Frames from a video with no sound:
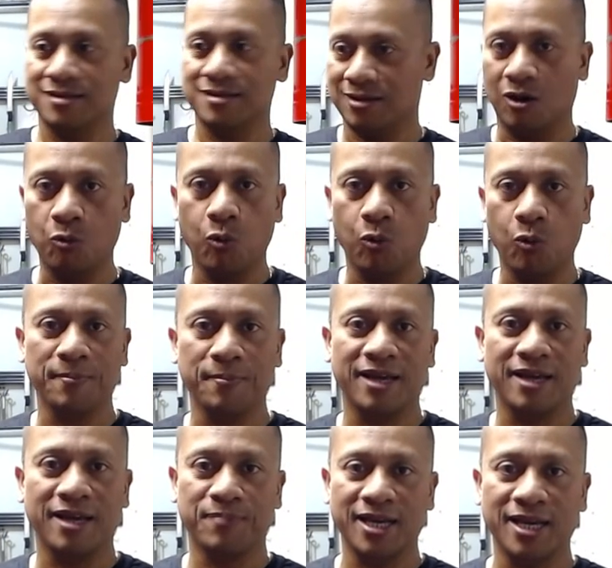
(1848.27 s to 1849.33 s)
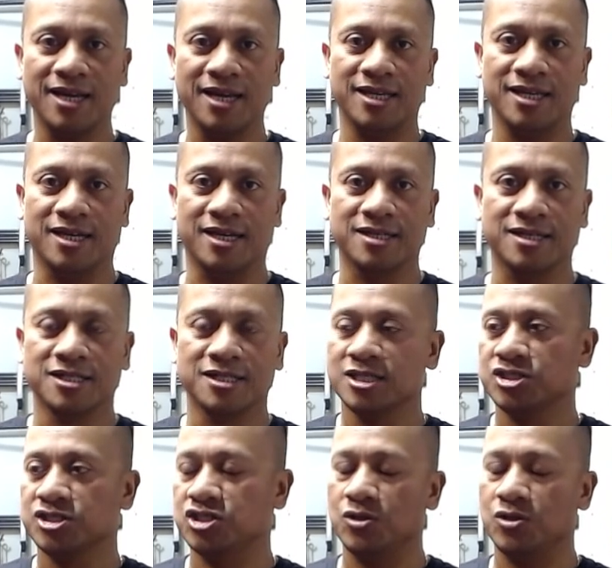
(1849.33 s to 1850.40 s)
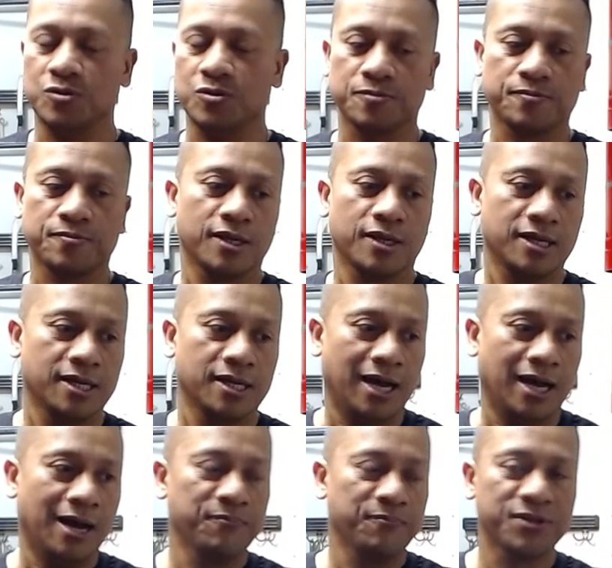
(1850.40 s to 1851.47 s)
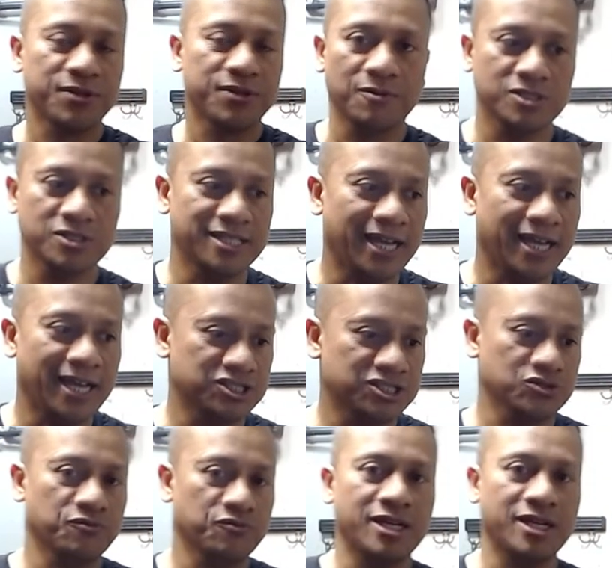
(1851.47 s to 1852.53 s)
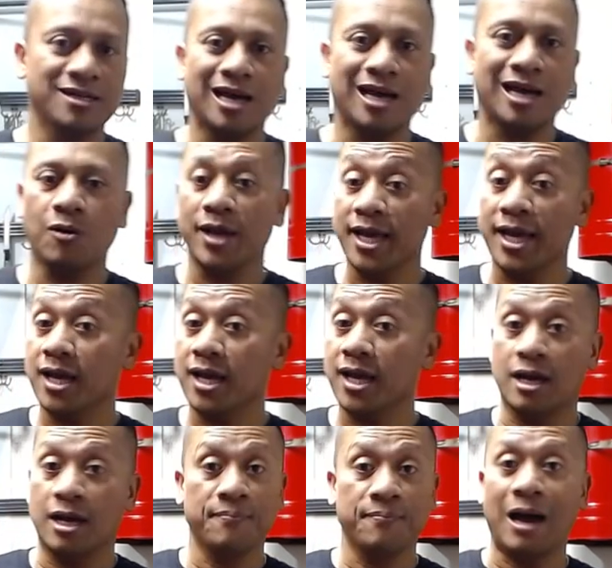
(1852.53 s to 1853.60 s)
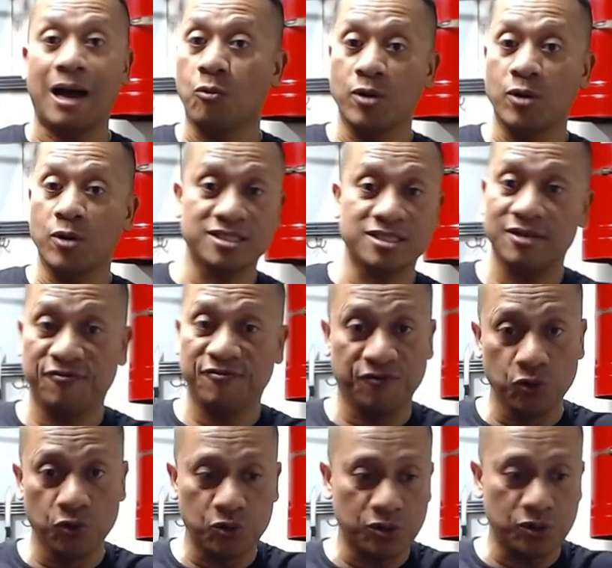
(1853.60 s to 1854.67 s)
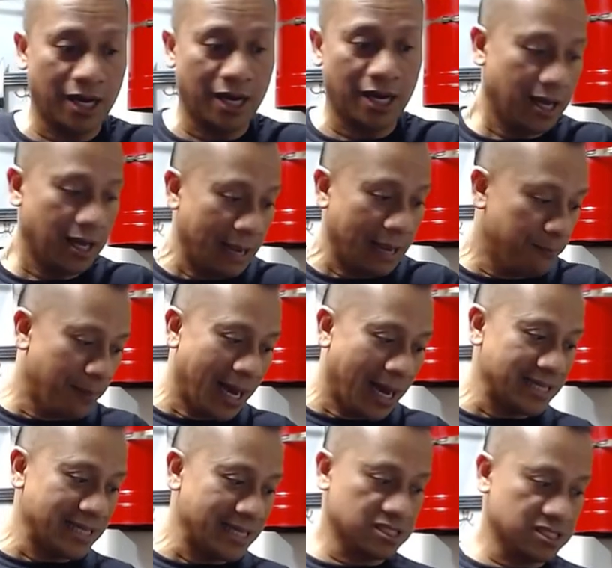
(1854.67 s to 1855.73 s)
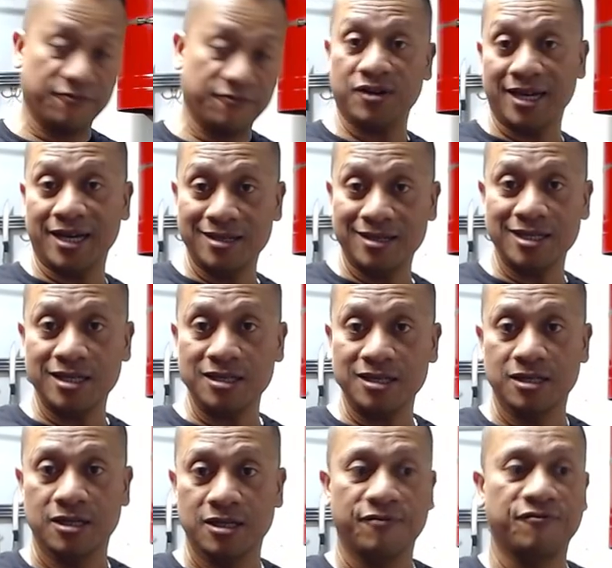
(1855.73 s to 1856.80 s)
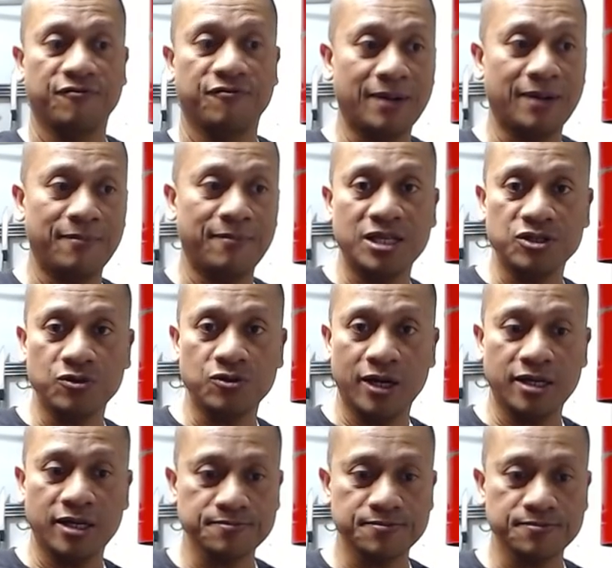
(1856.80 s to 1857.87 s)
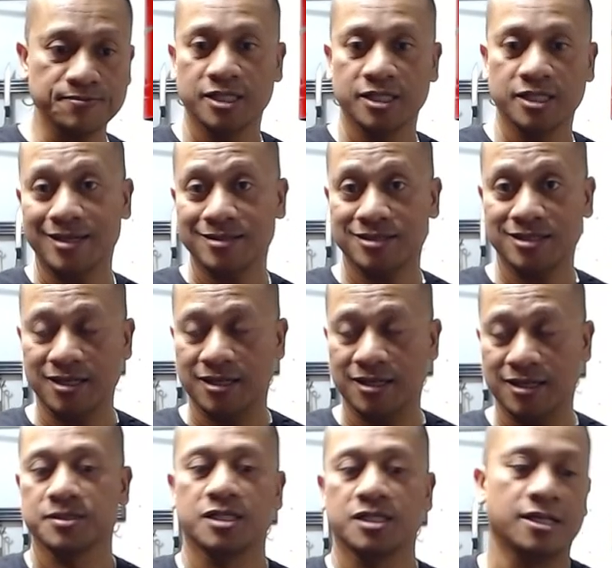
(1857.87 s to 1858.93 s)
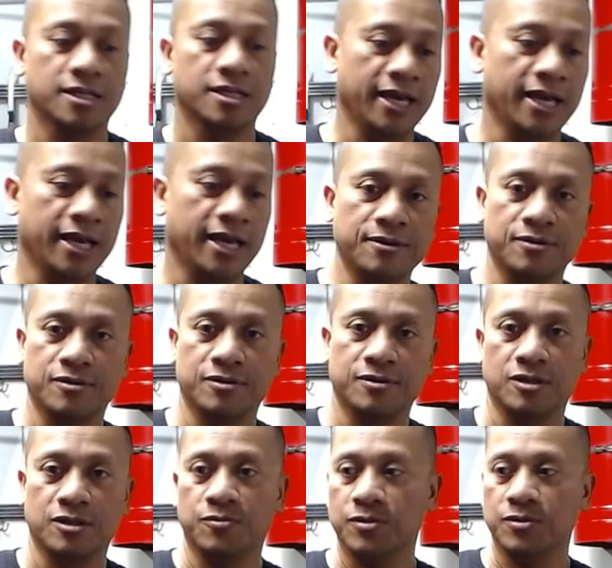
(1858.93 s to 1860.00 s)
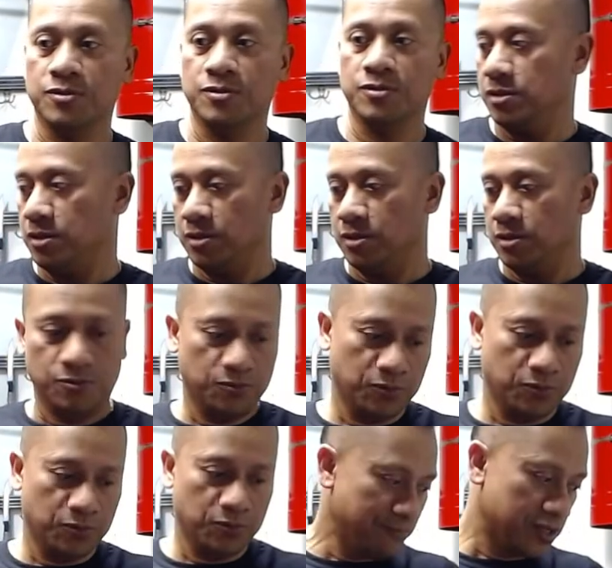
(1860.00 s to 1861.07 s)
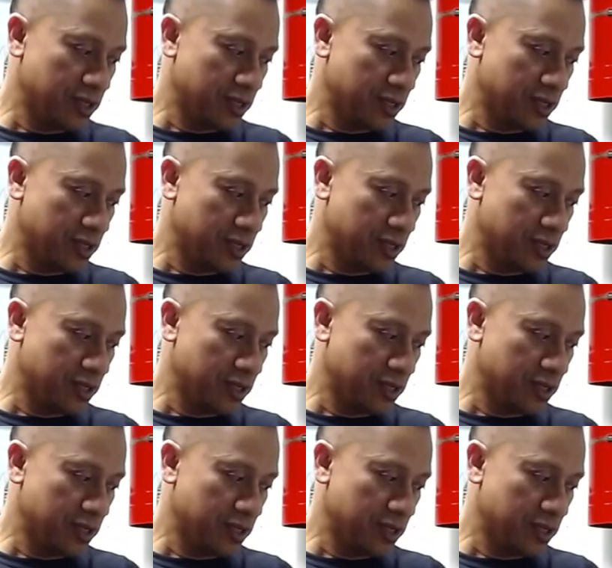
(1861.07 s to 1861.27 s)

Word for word: a one-man band here. So I'm done with that. So right now, and I'm not wasting food. I buy stuff that I need for my menu item, and that's it. And when I'm done